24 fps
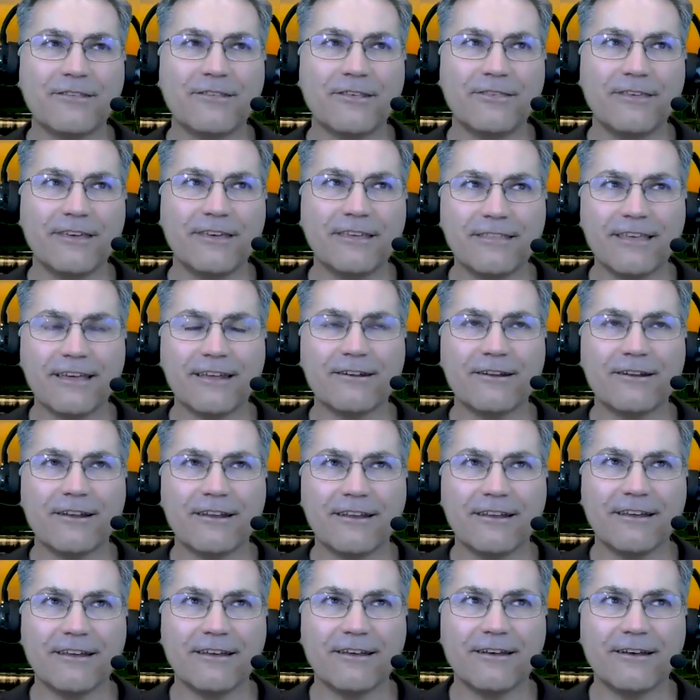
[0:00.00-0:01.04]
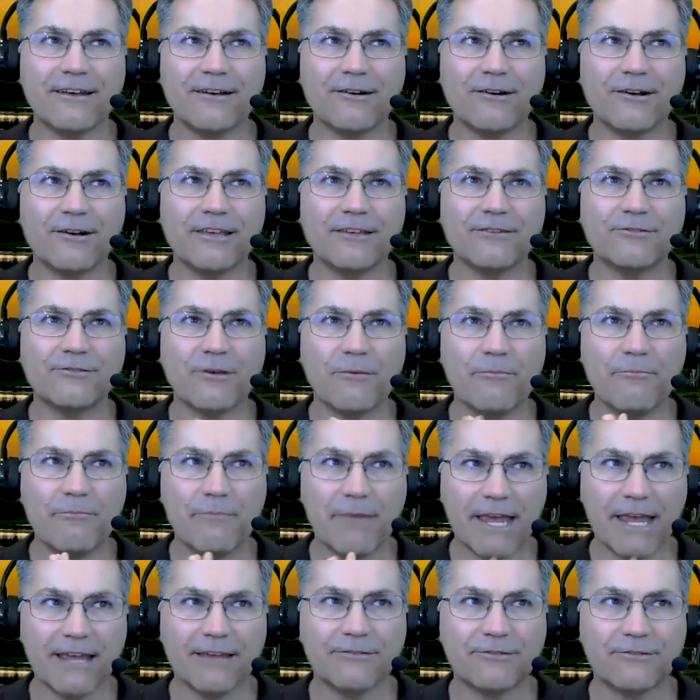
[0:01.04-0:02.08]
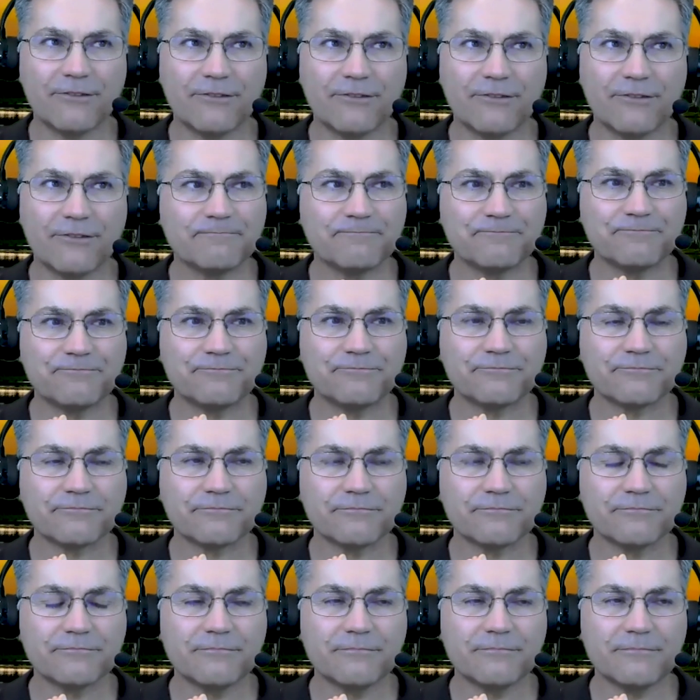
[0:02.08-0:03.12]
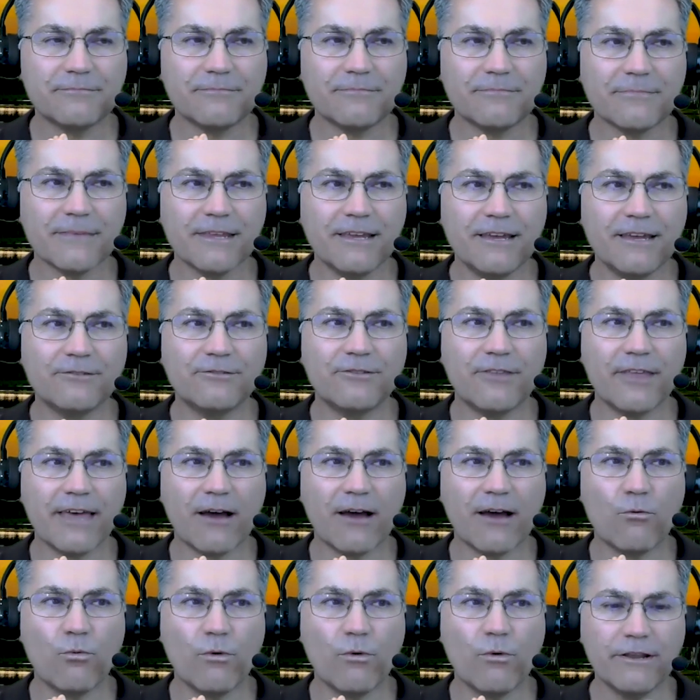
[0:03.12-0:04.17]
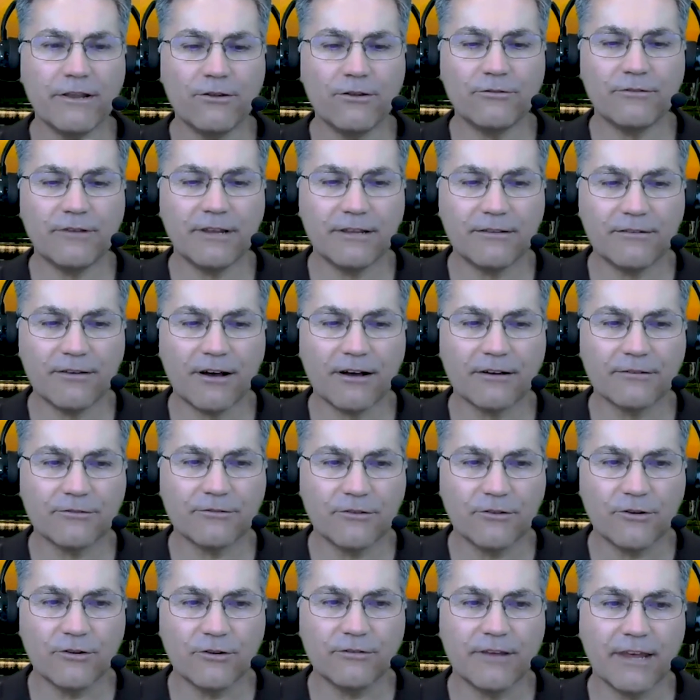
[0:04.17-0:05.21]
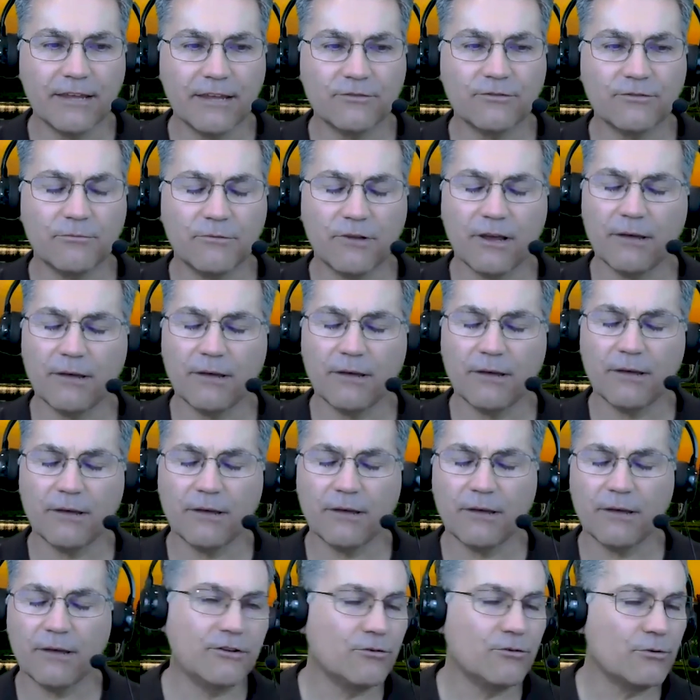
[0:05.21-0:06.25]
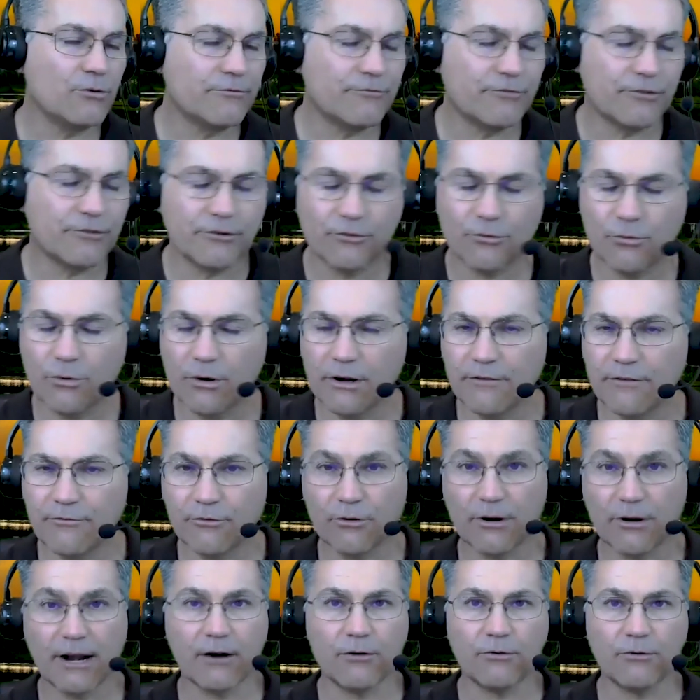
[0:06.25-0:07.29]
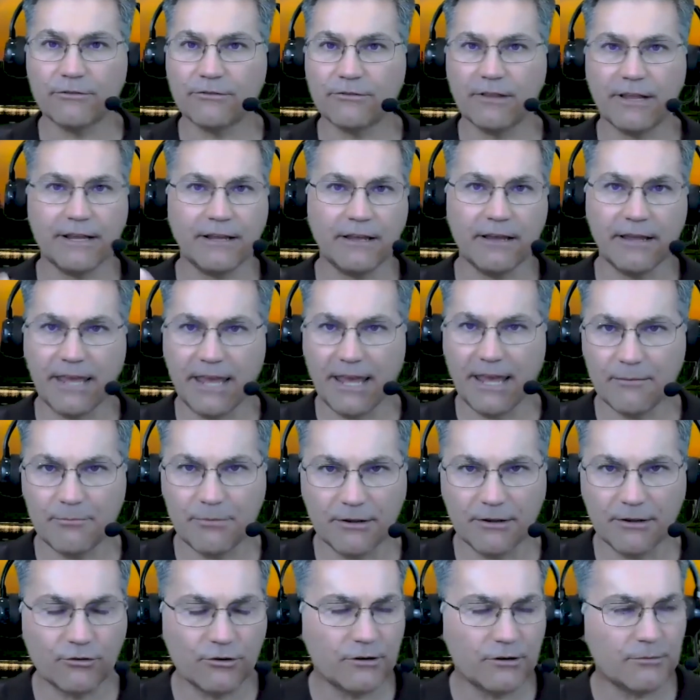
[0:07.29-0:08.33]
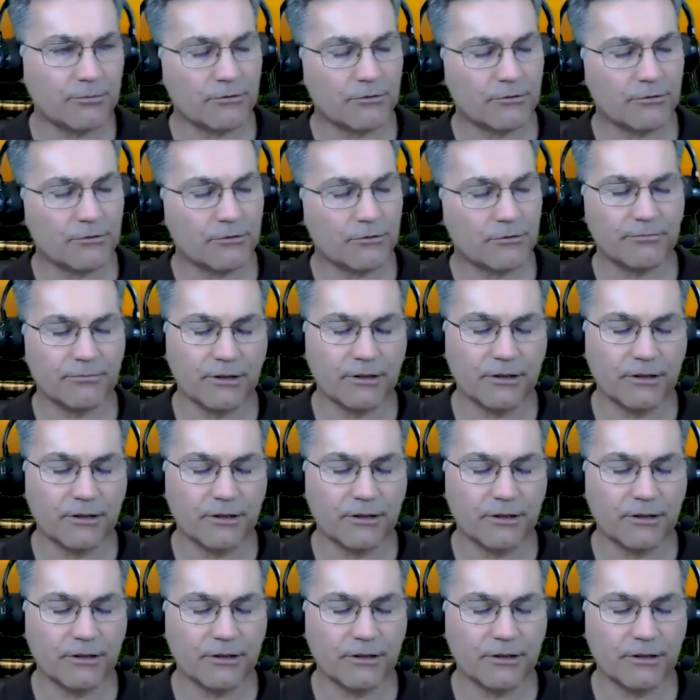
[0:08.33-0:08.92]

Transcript: the thing that is amazing is that when you detox and you take some time, you don't have to do it for 24 hours like a camping trip, or,